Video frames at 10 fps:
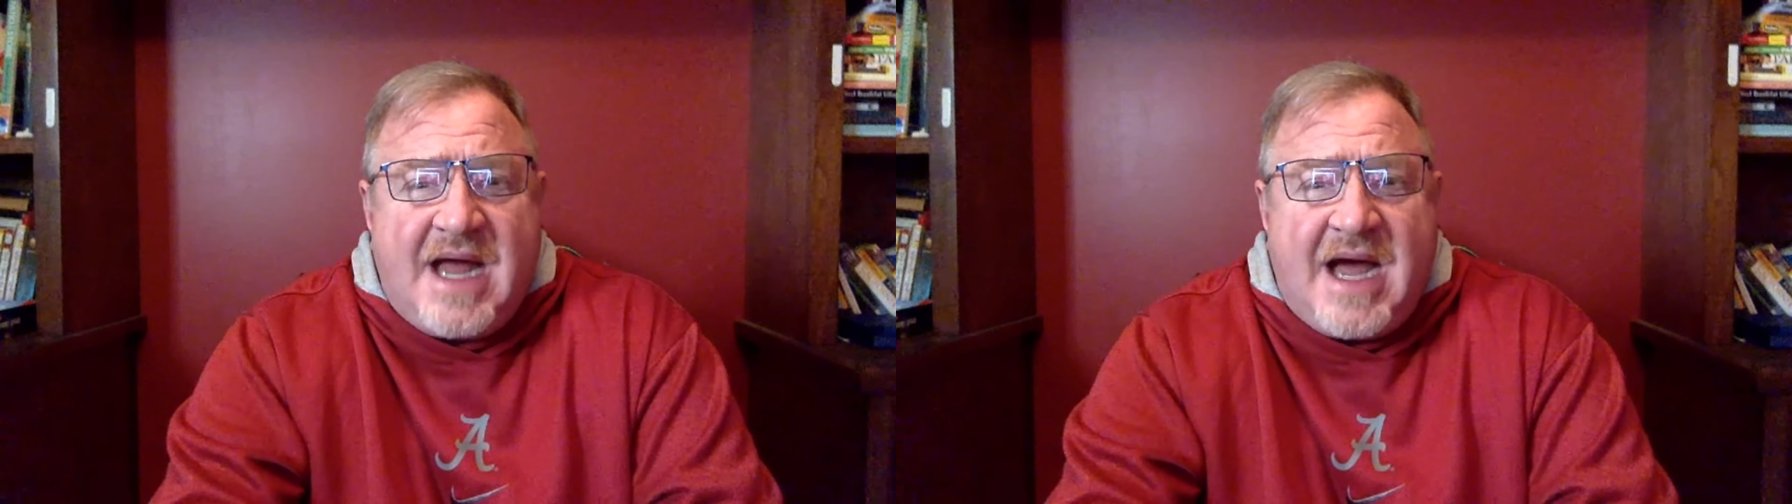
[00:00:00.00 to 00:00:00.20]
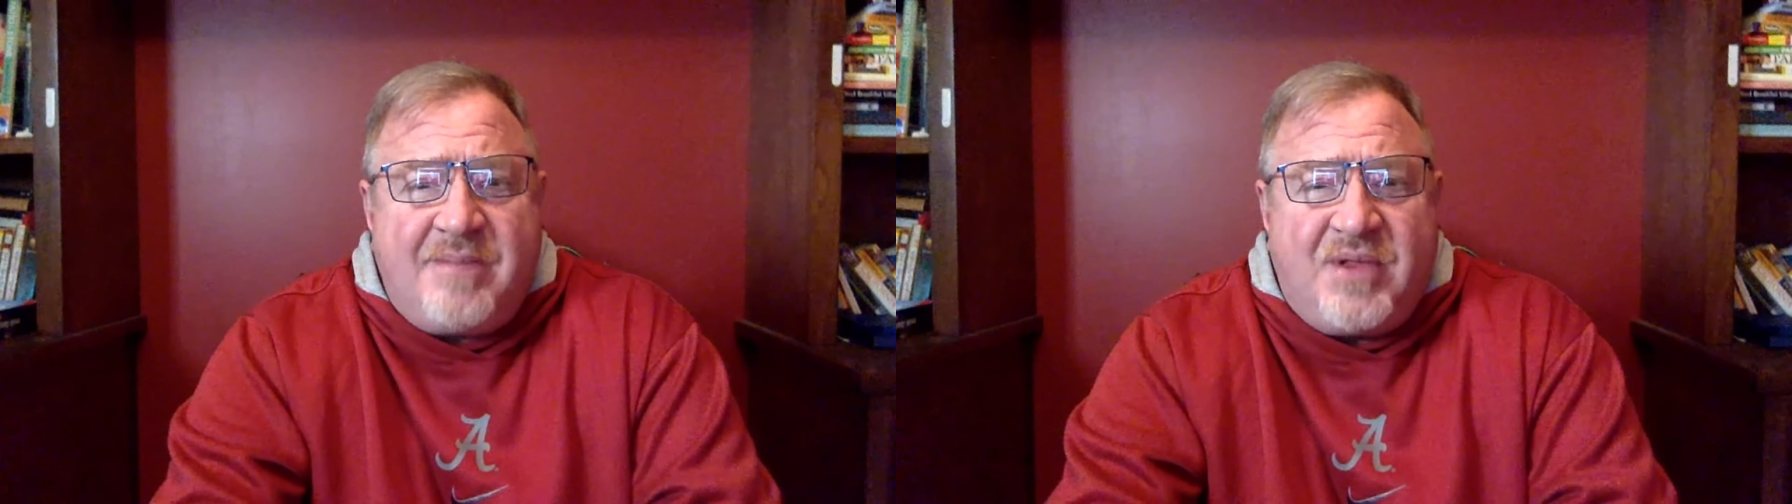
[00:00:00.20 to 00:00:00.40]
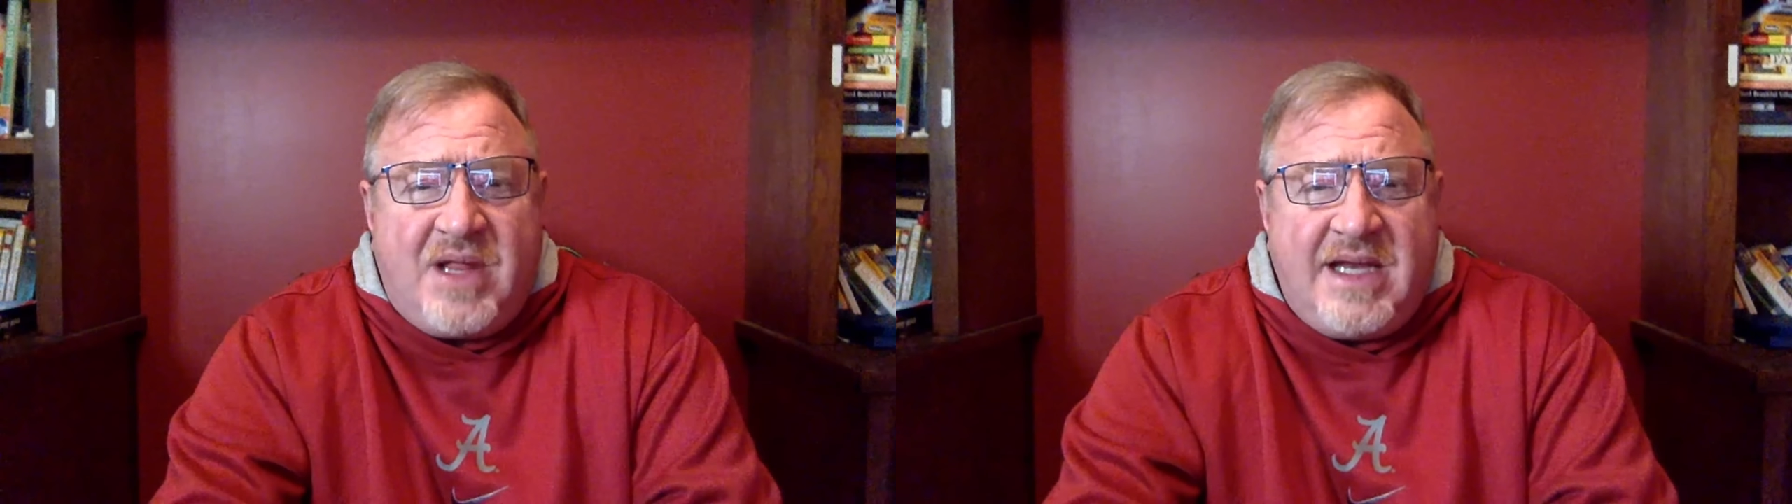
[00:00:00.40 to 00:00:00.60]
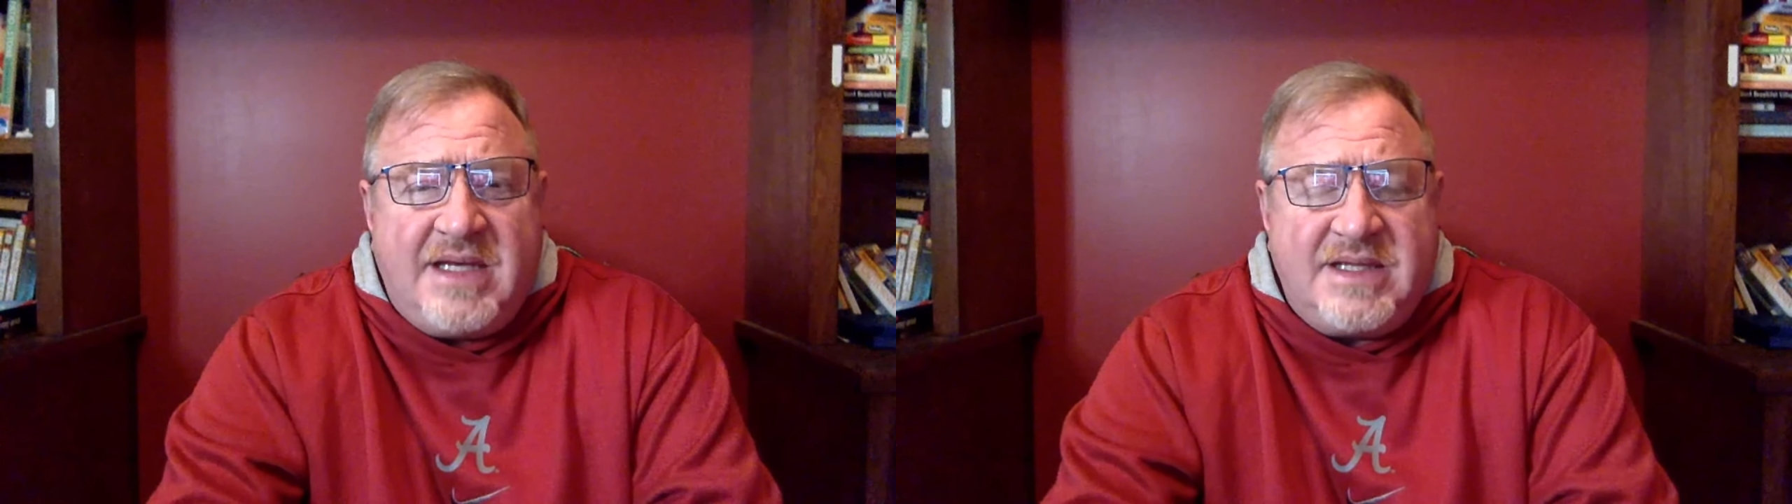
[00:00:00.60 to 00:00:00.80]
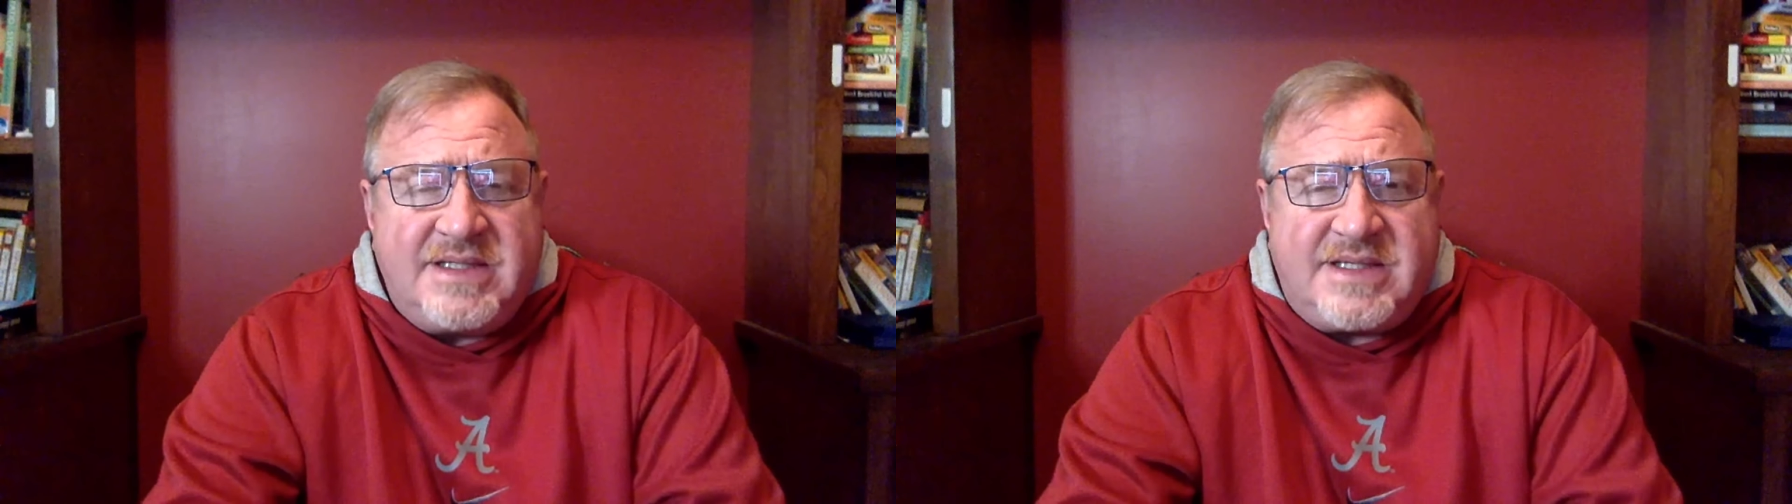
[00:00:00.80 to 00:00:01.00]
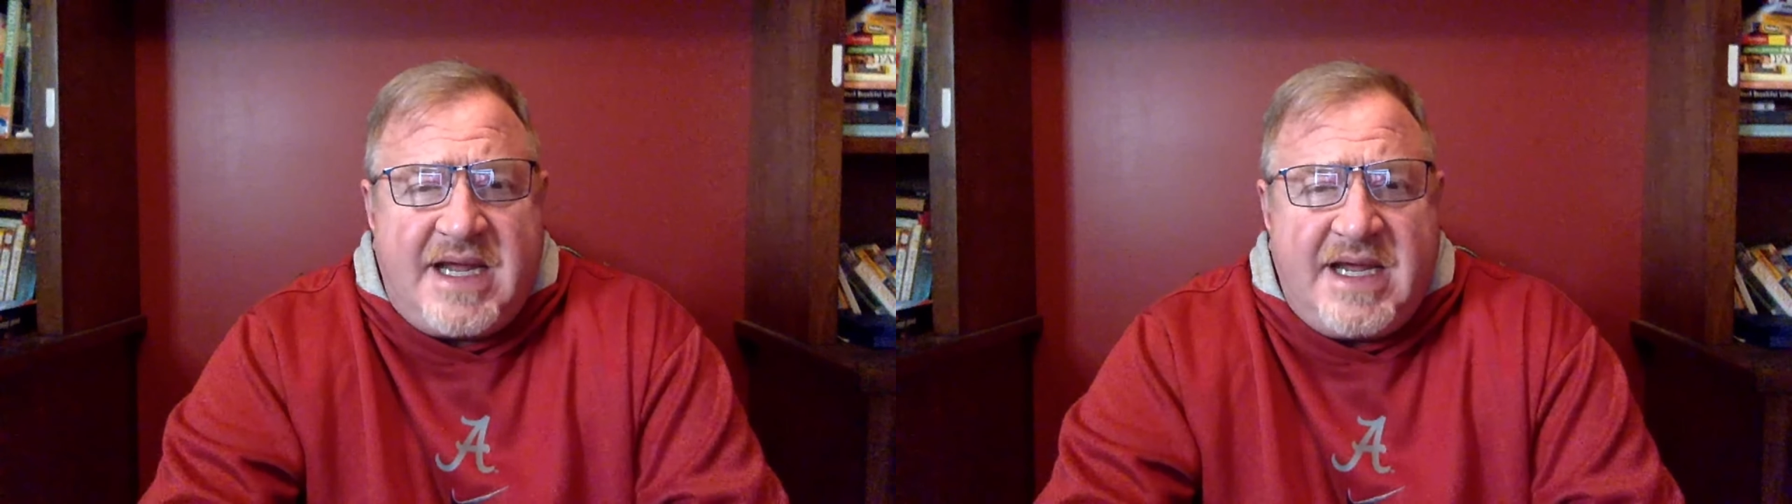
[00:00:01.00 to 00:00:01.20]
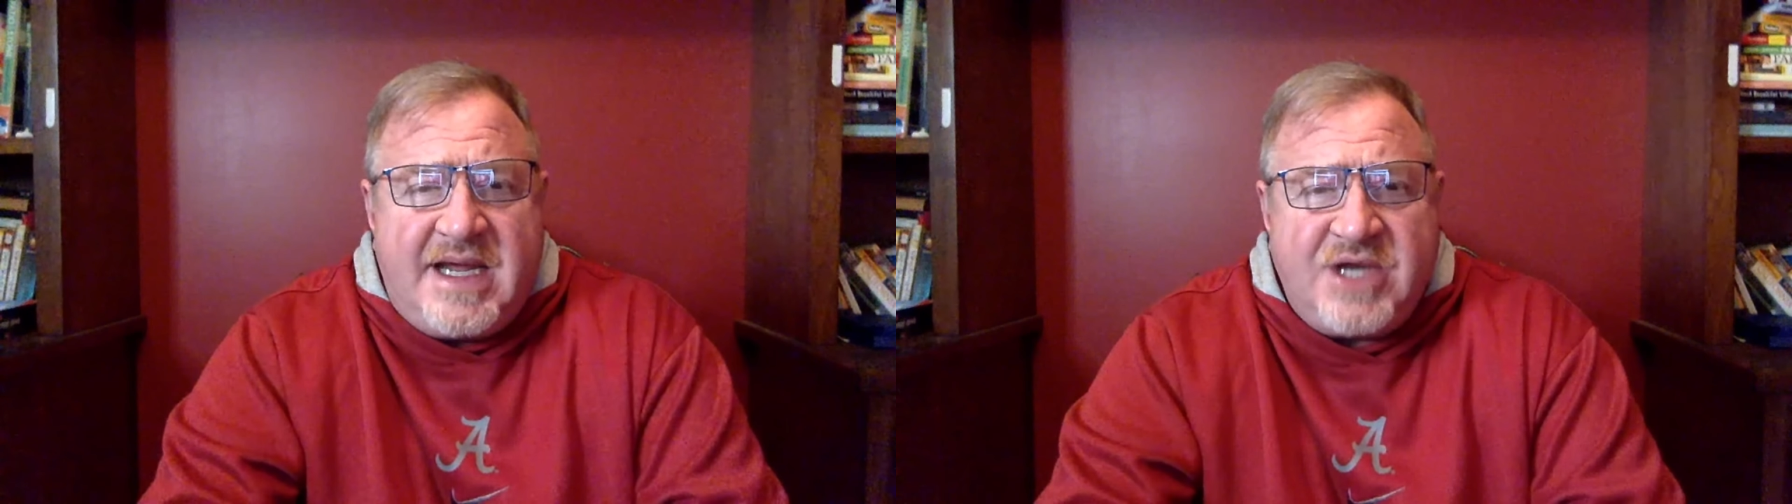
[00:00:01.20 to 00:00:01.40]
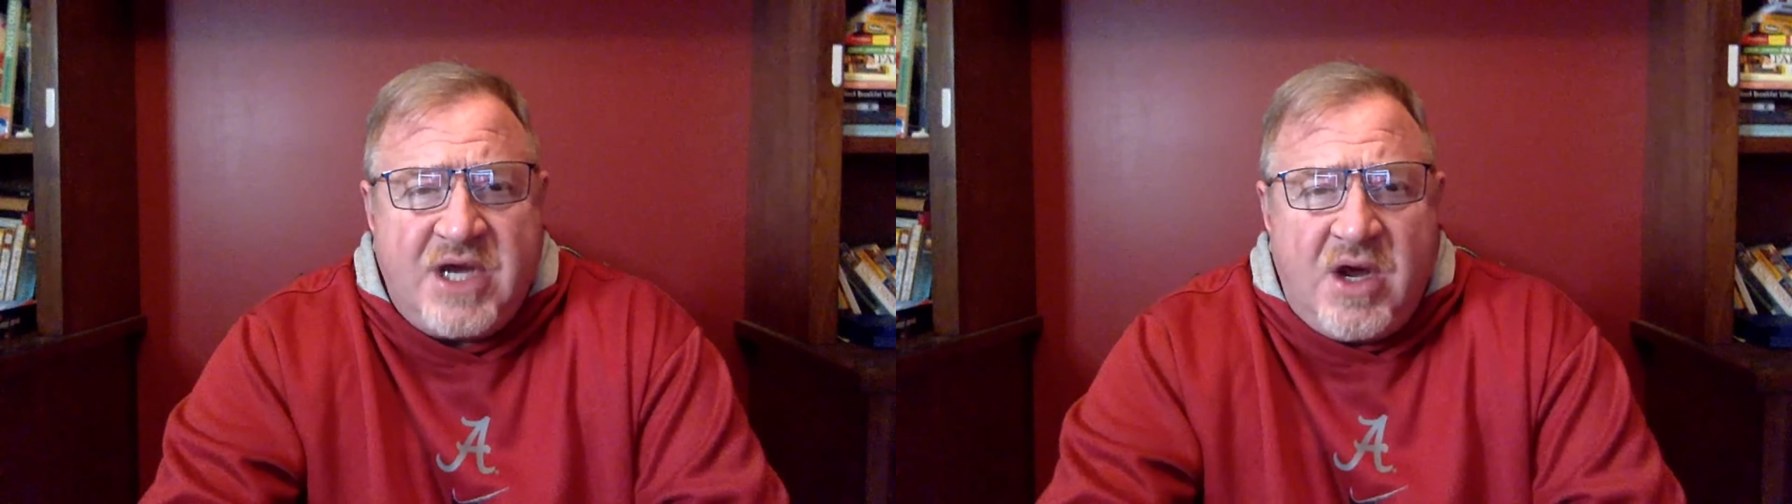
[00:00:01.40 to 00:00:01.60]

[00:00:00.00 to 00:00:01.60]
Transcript: not playing at this stage.